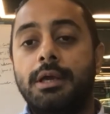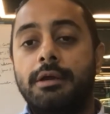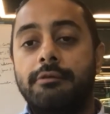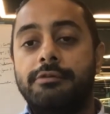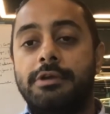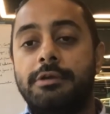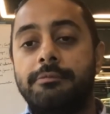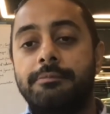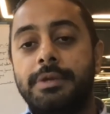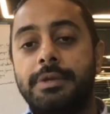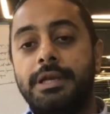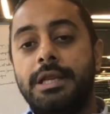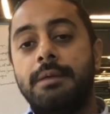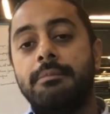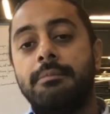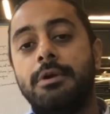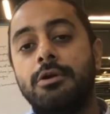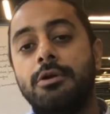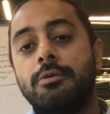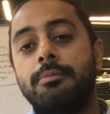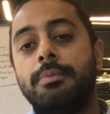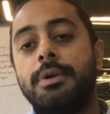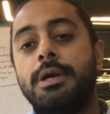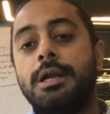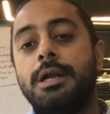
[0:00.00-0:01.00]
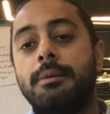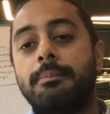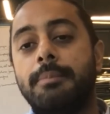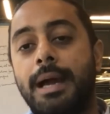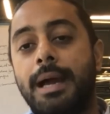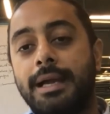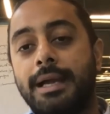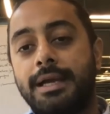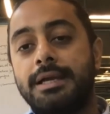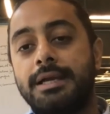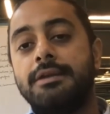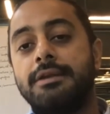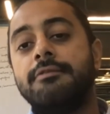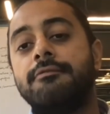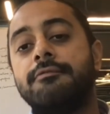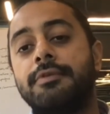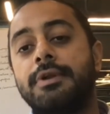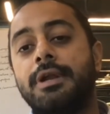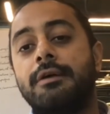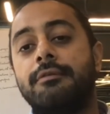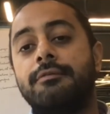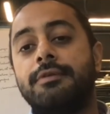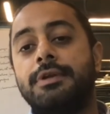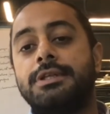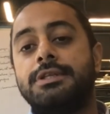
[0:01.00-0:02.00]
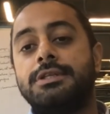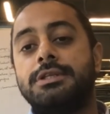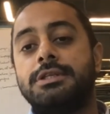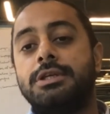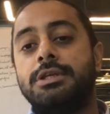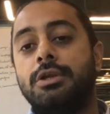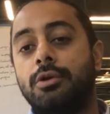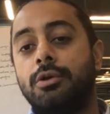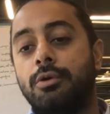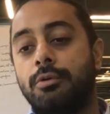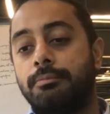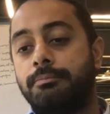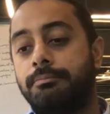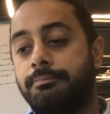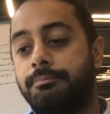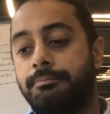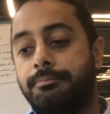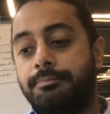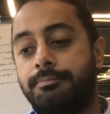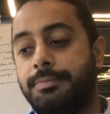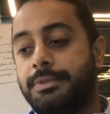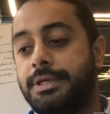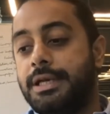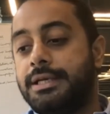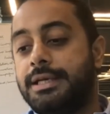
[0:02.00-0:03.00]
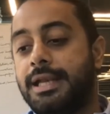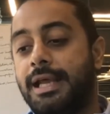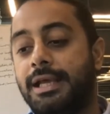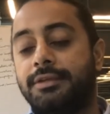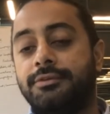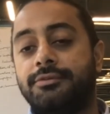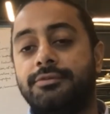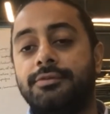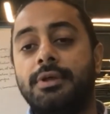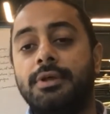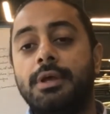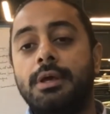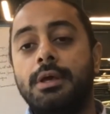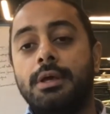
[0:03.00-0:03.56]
We've been able to build a backend infra which, you know, detects